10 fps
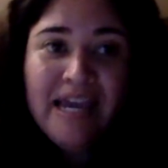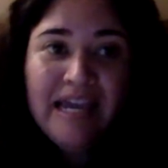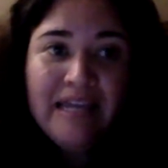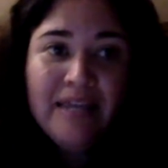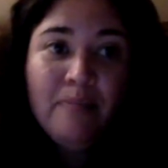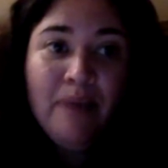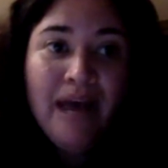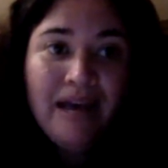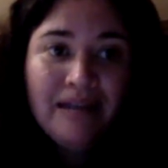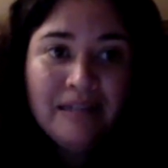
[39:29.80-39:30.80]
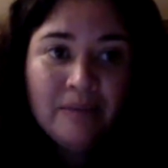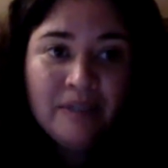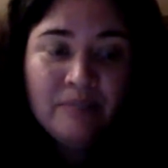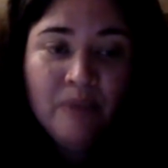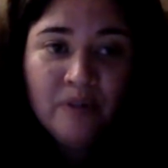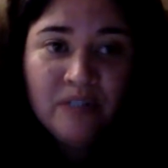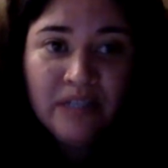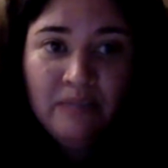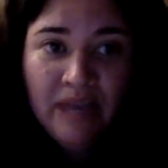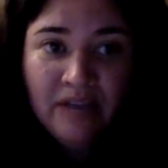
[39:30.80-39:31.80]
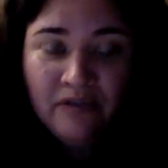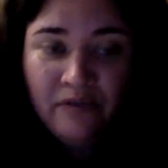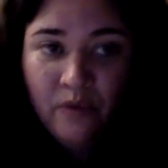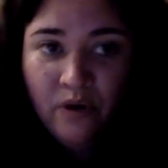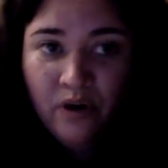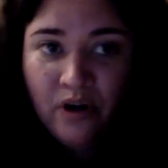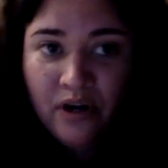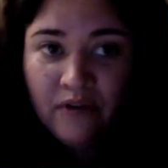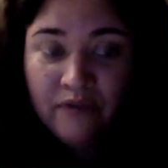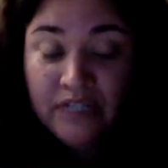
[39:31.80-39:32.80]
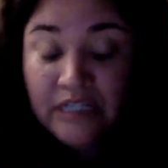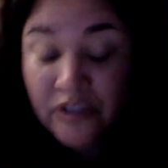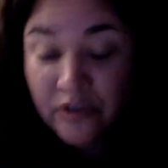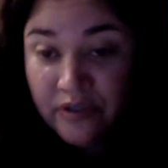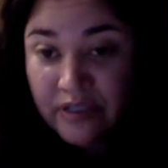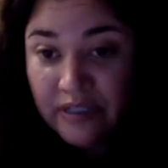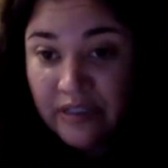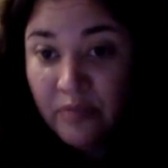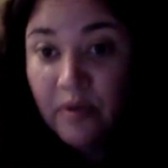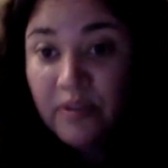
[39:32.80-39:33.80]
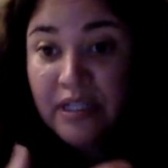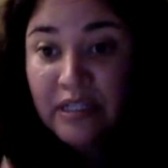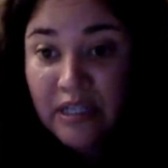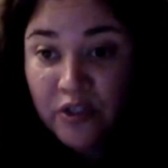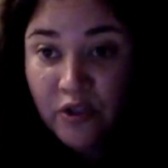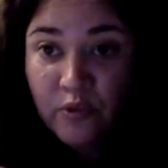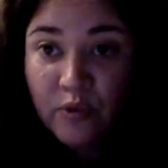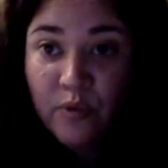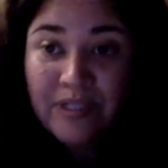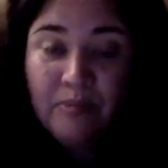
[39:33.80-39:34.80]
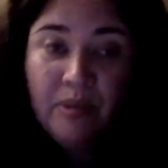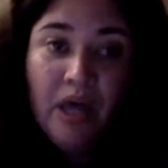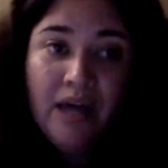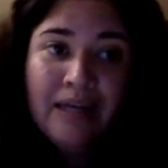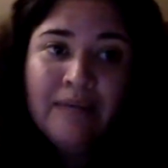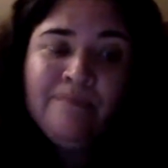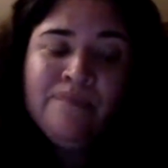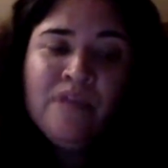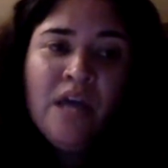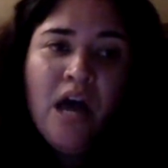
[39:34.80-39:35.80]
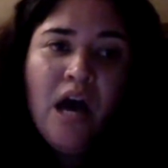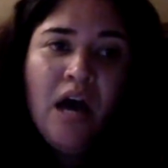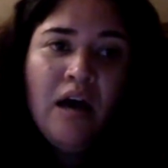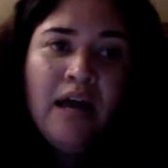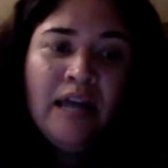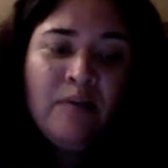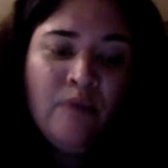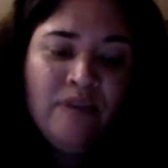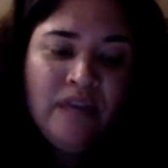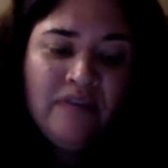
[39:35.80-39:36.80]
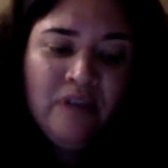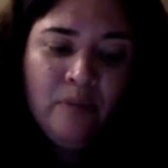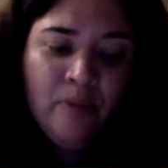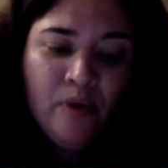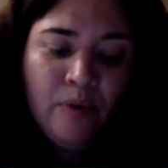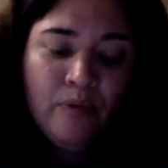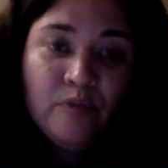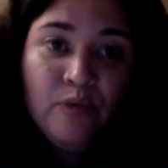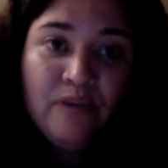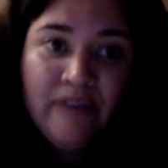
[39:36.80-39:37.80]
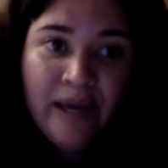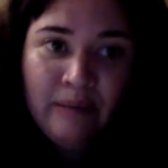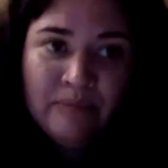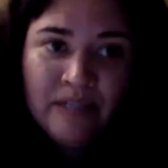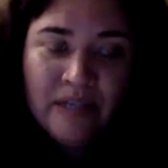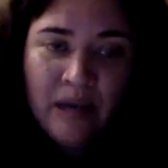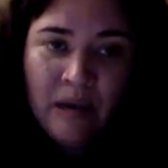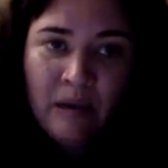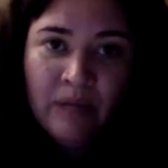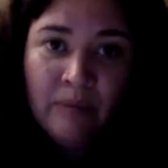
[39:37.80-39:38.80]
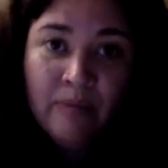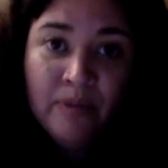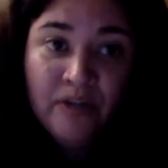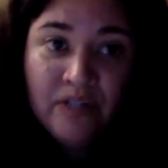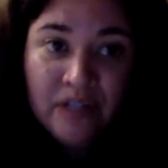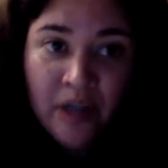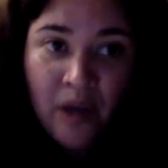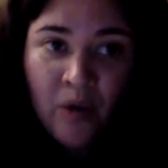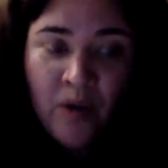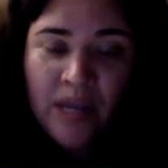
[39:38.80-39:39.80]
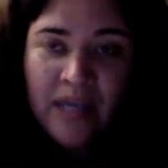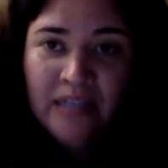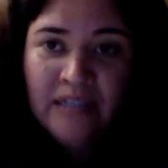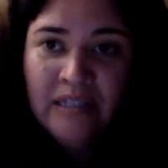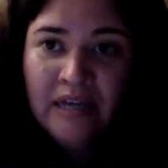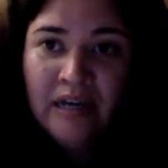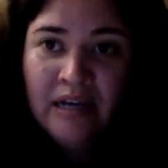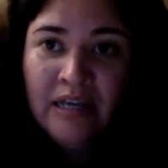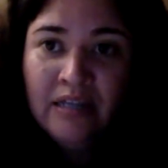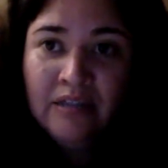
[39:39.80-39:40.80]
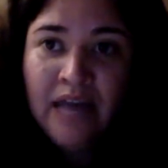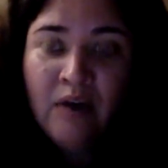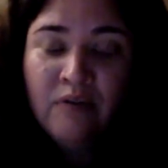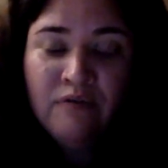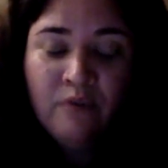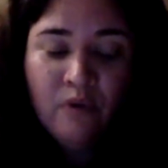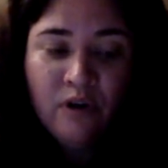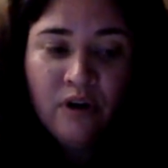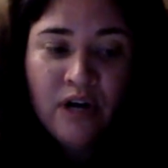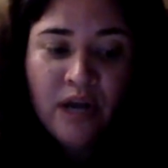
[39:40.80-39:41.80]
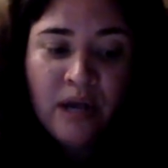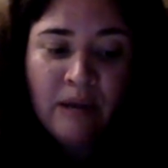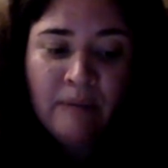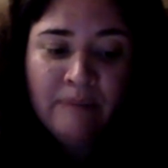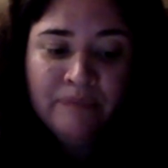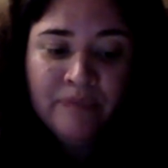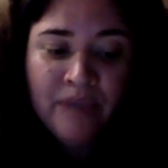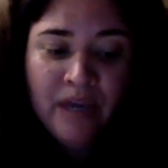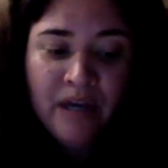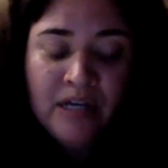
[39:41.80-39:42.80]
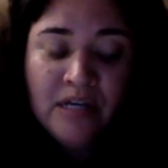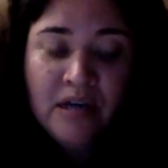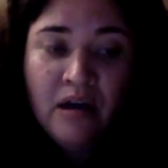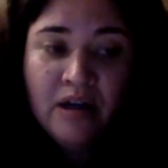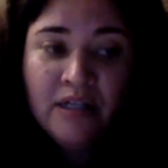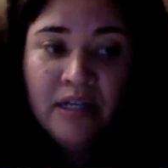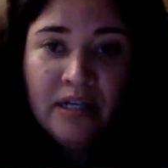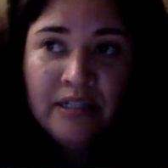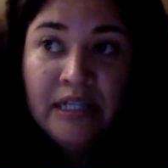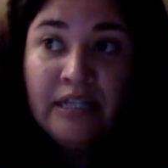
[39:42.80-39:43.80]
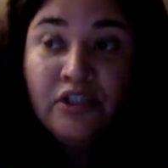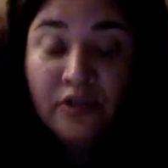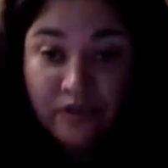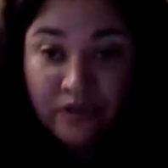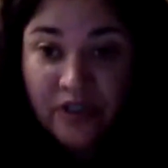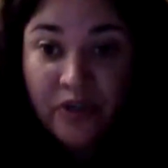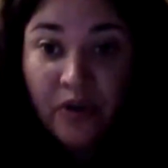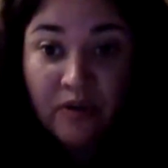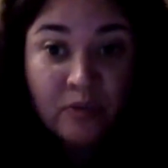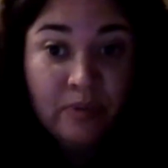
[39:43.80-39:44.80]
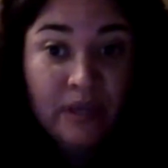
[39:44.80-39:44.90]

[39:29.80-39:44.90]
In the past, it was mostly meant for teachers, and so mostly teachers were the ones applying. And when the Innovator Program was revamped a couple of years ago, it allowed for non-teachers to also be